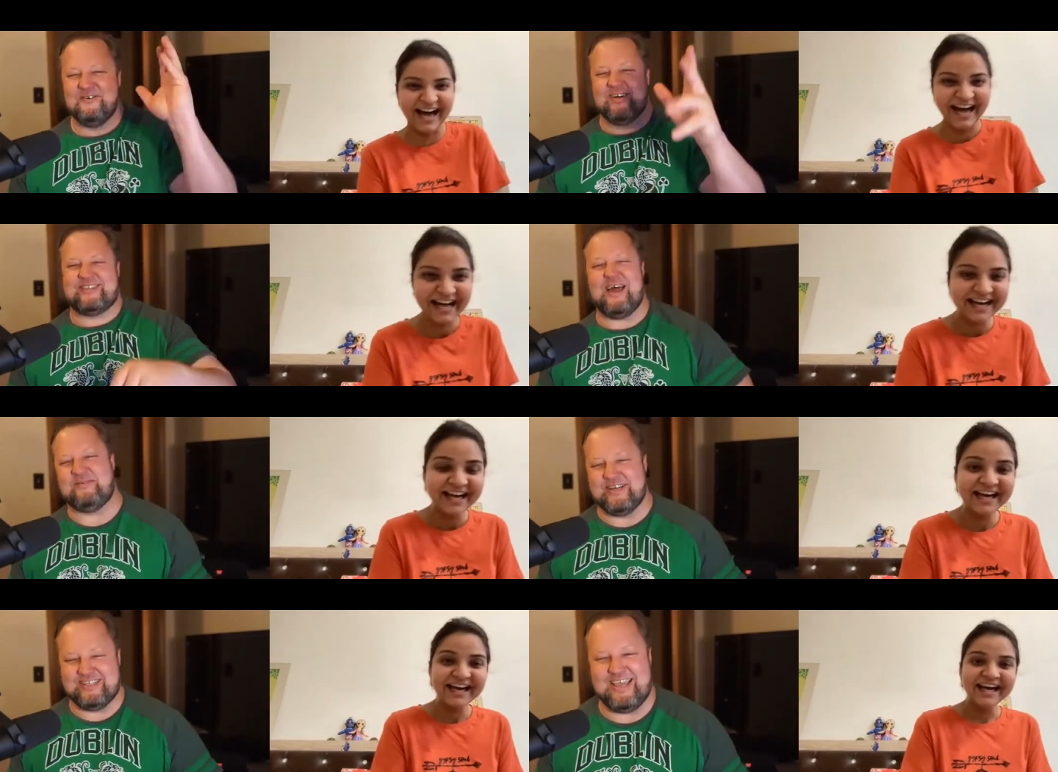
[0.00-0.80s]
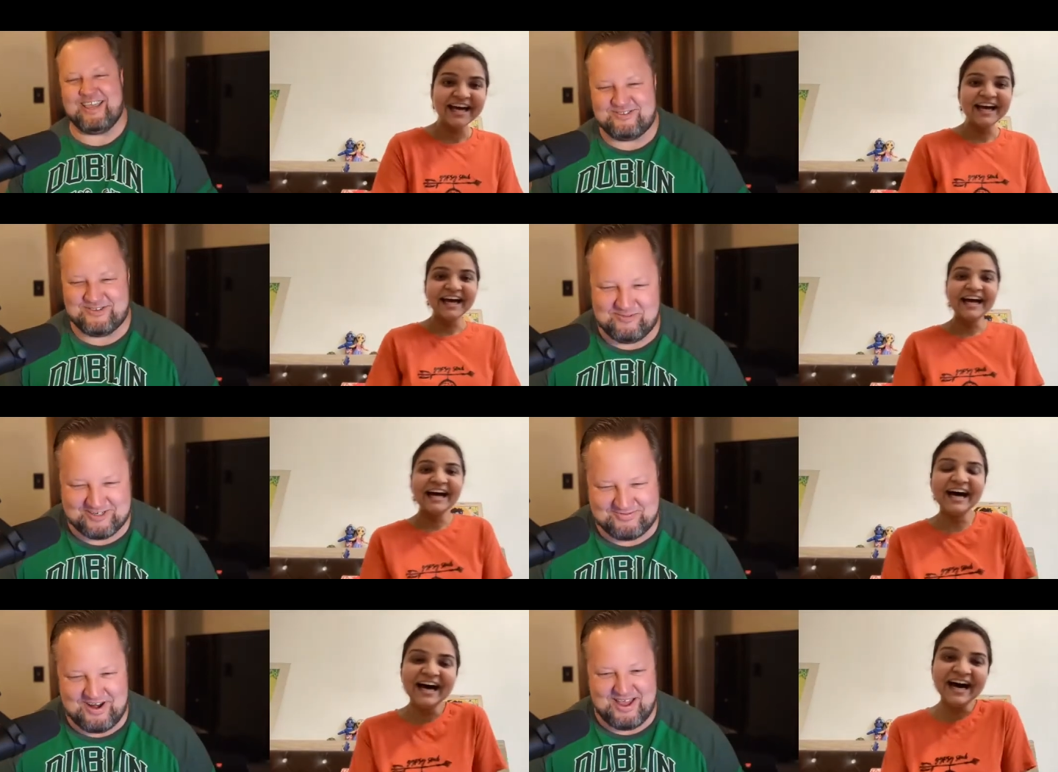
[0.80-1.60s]
Speaker 1: What's happening? Thank you so much
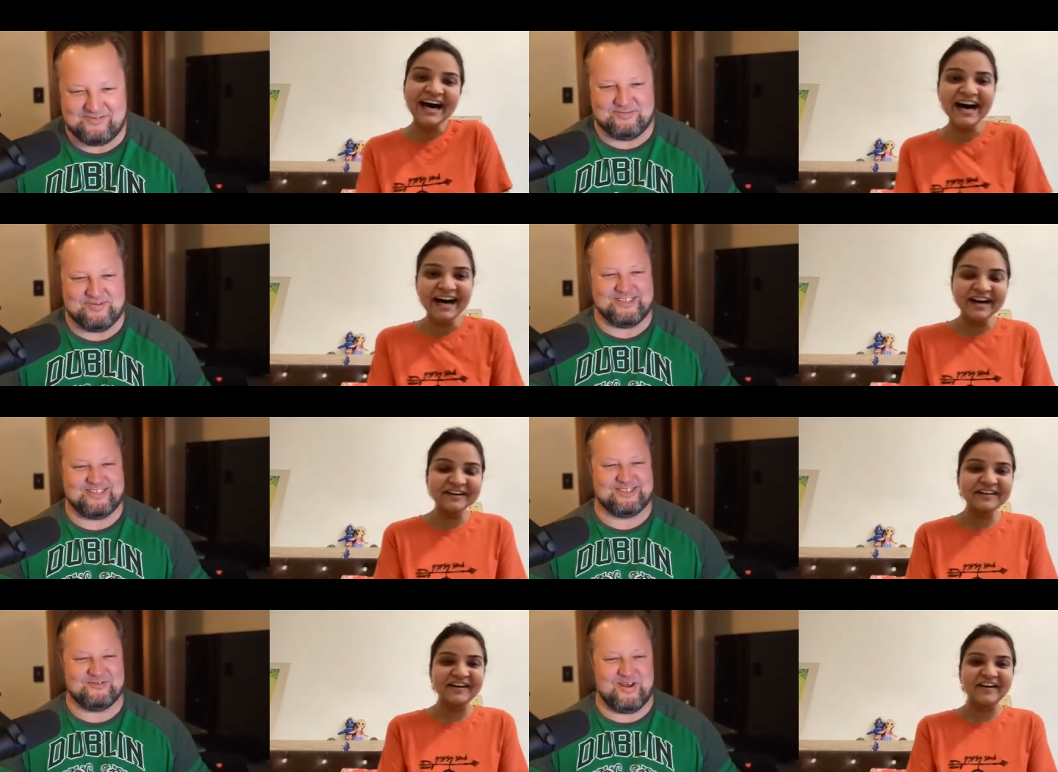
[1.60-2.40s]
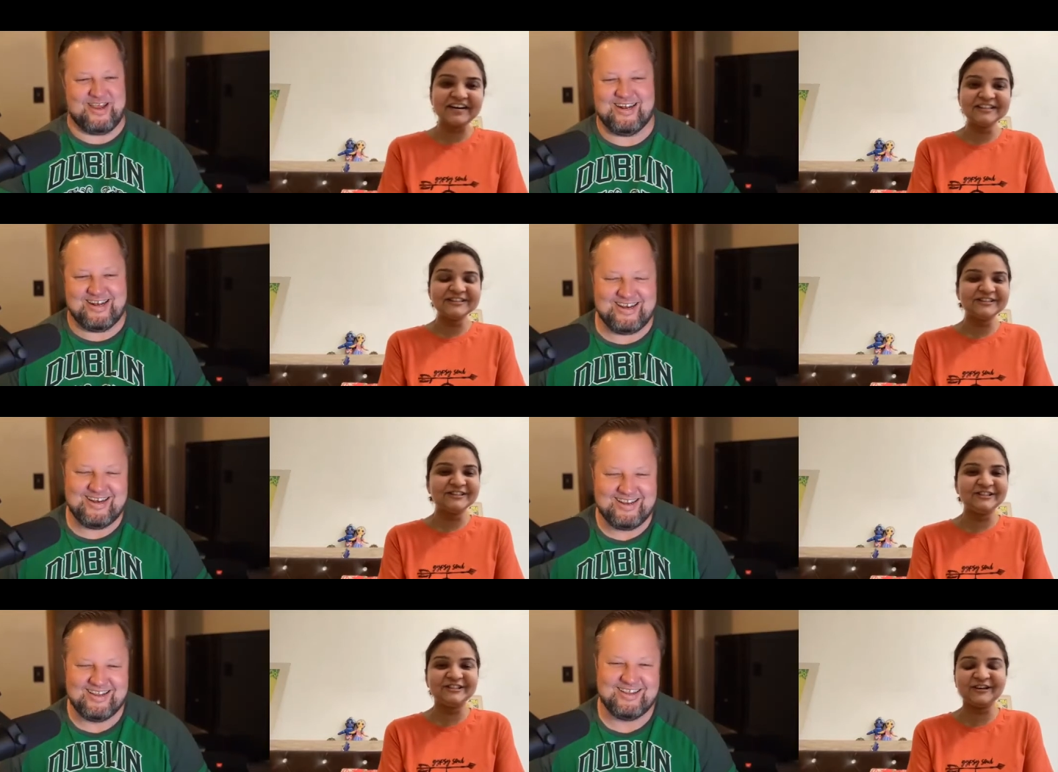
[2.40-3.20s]
for having me. This is oh, great.
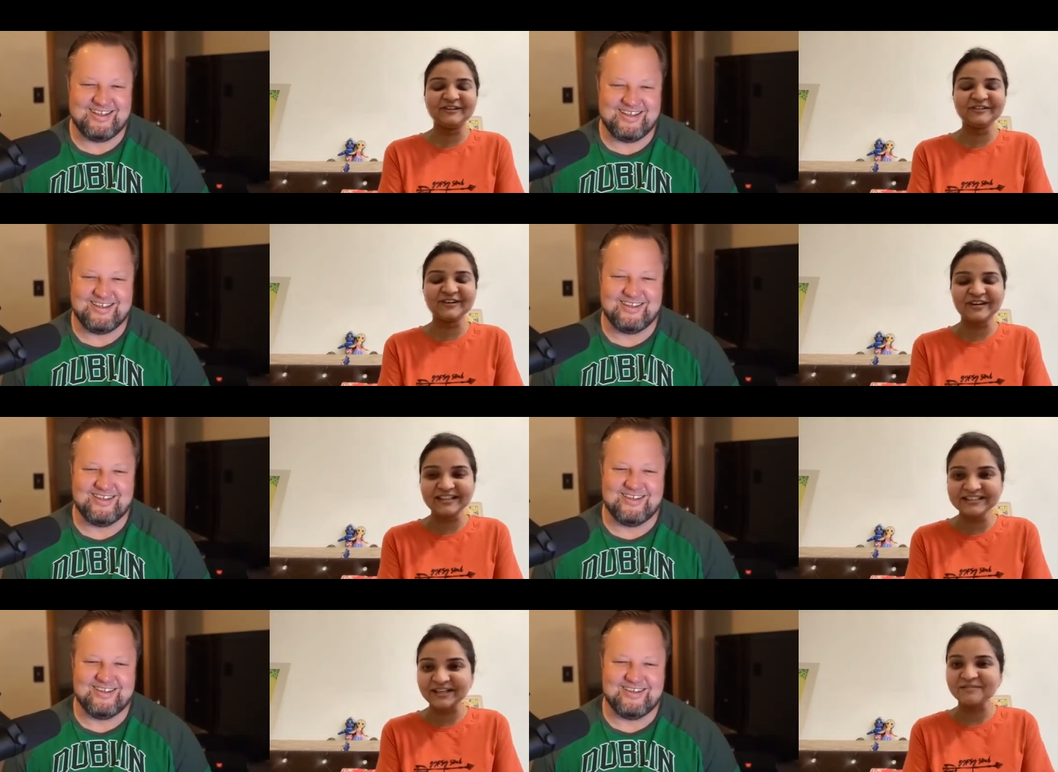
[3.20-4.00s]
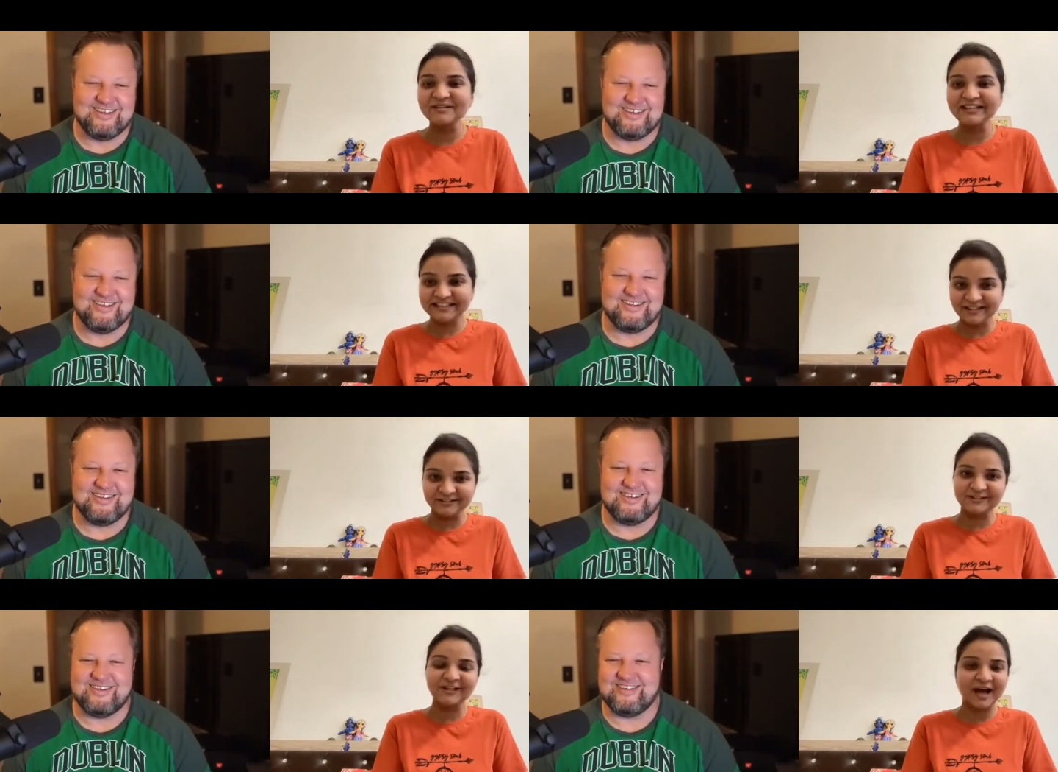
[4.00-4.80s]
Speaker 2: Oh gosh, I mean,
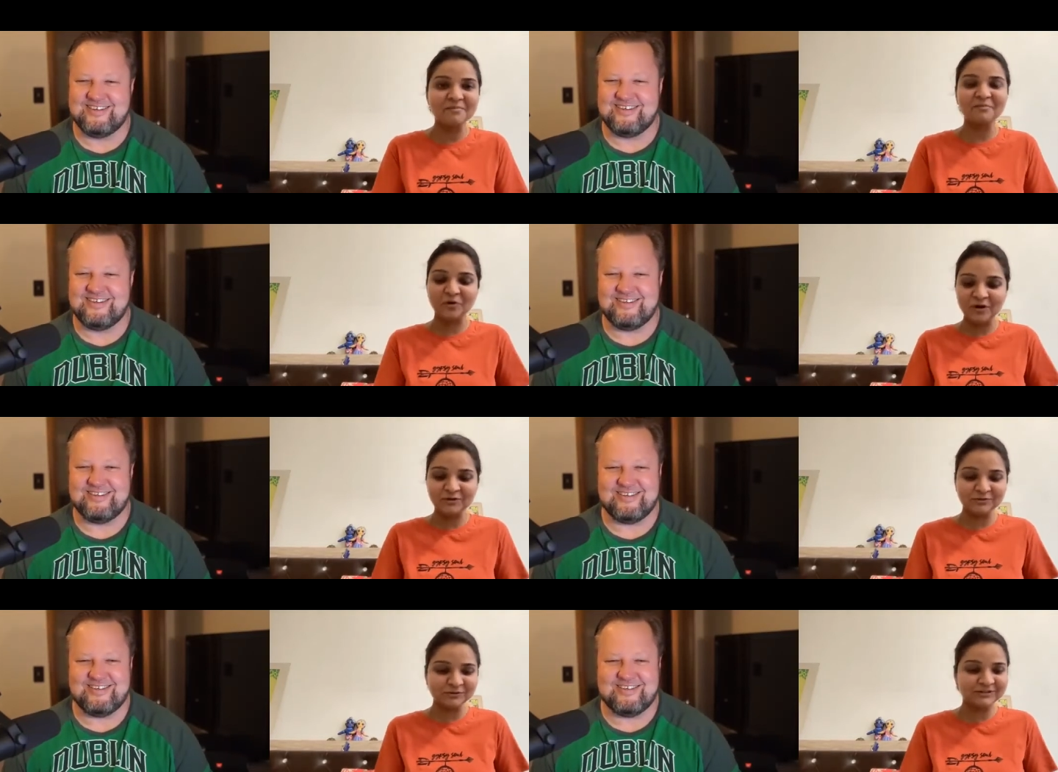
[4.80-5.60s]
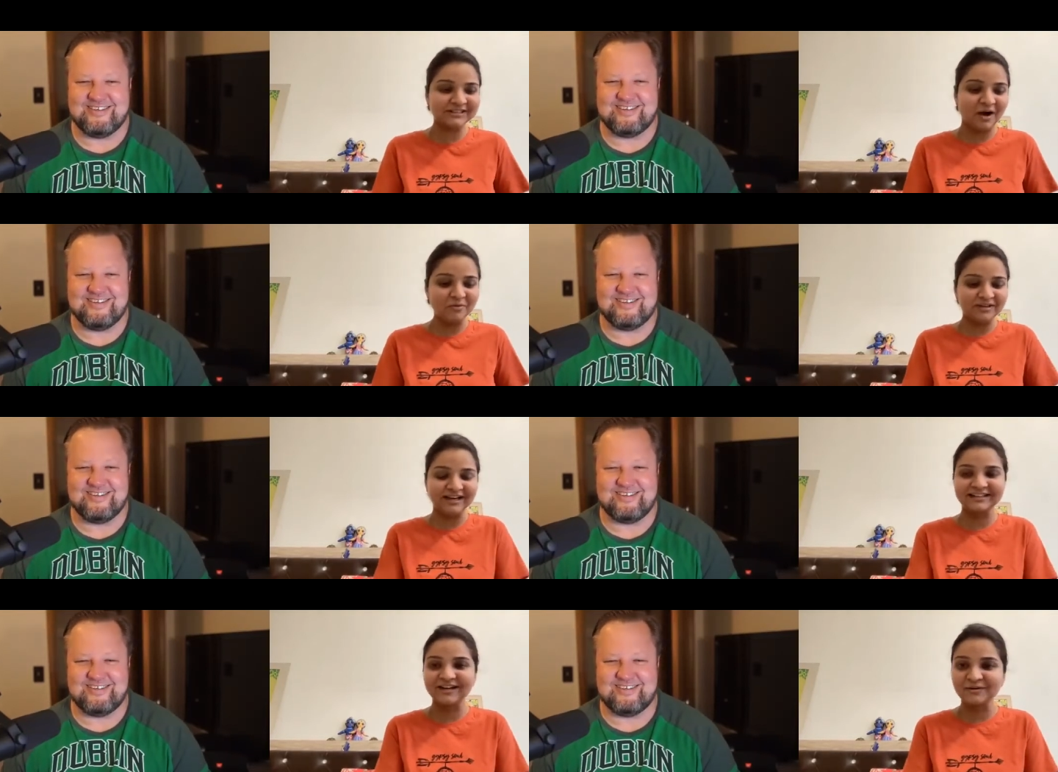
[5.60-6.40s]
seriously, I'm going to sound a
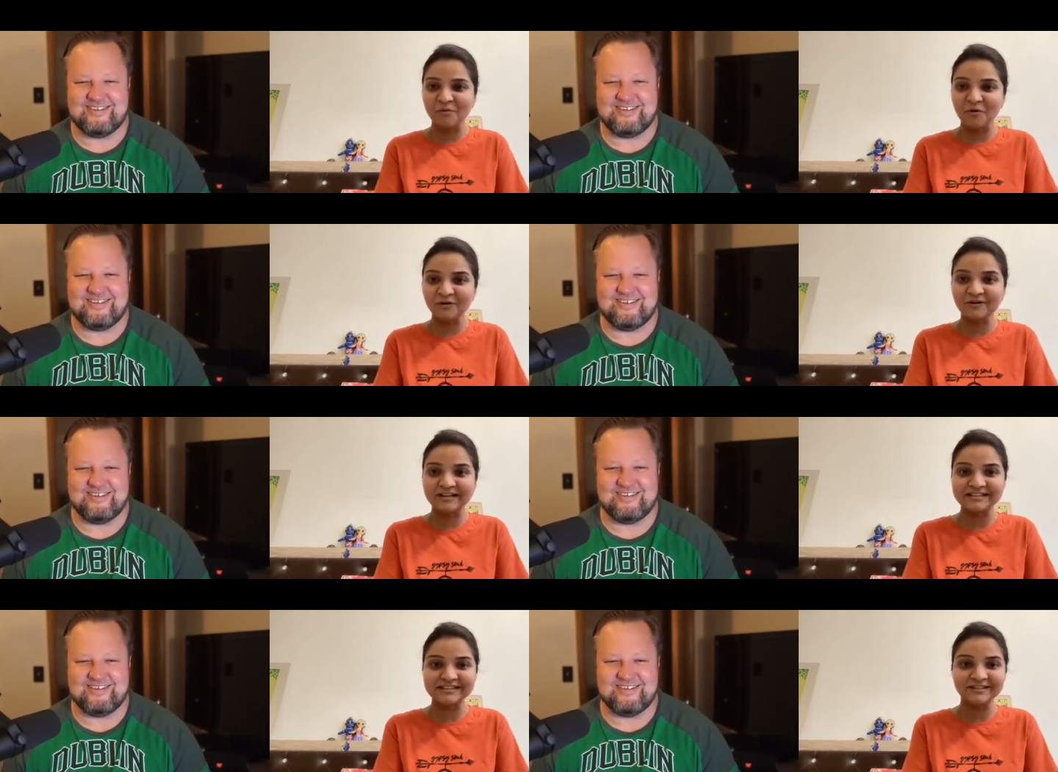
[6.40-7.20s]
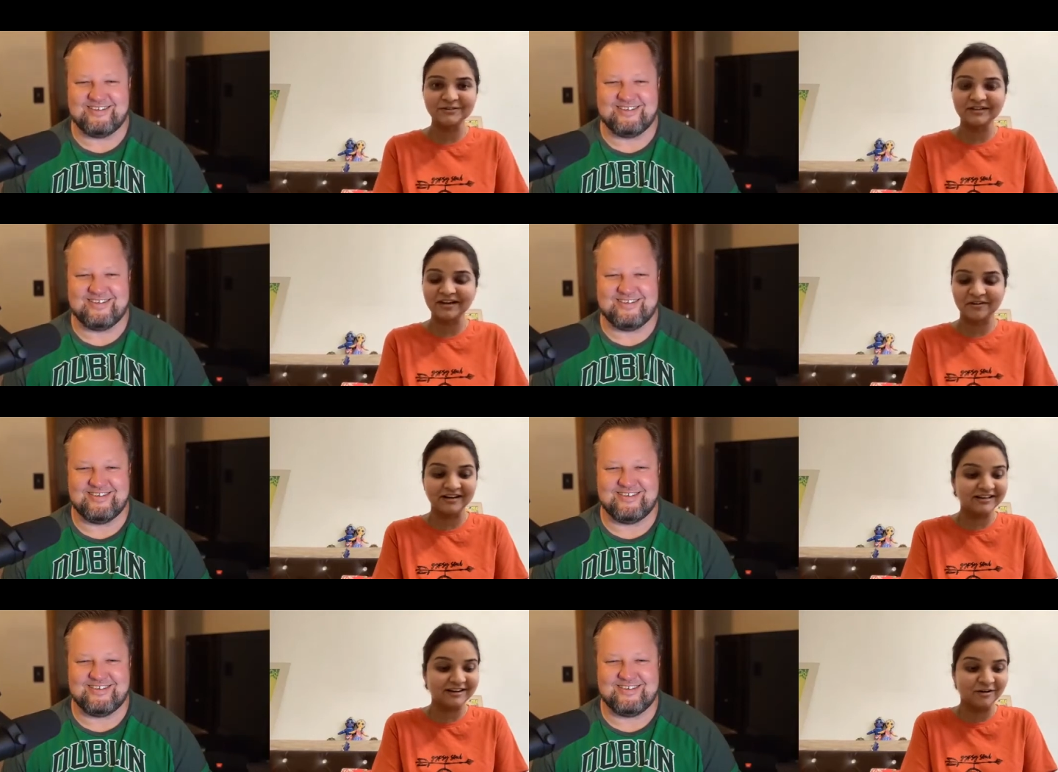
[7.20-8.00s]
little more crazier today or
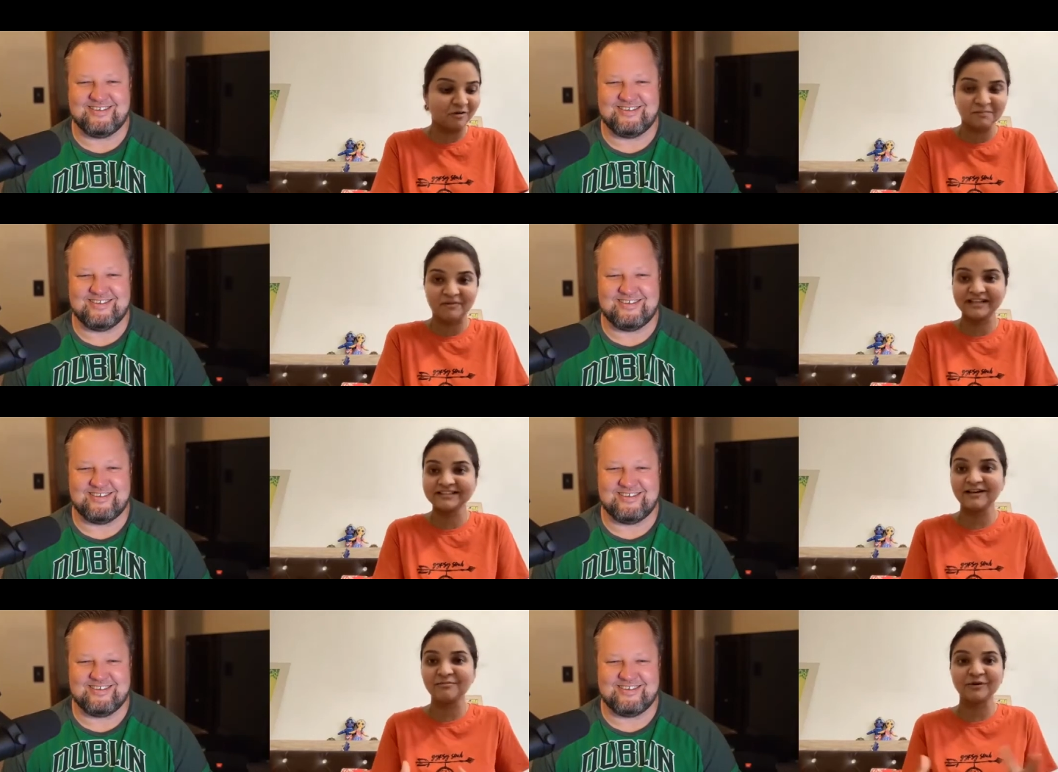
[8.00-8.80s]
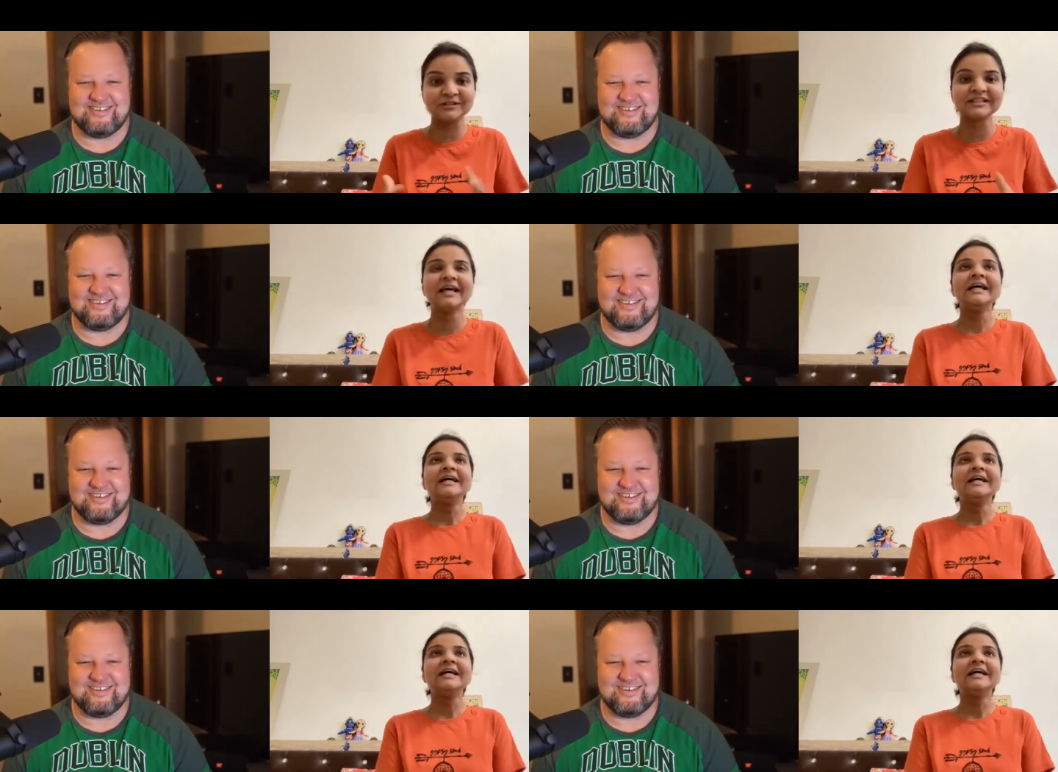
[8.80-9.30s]
a little not myself because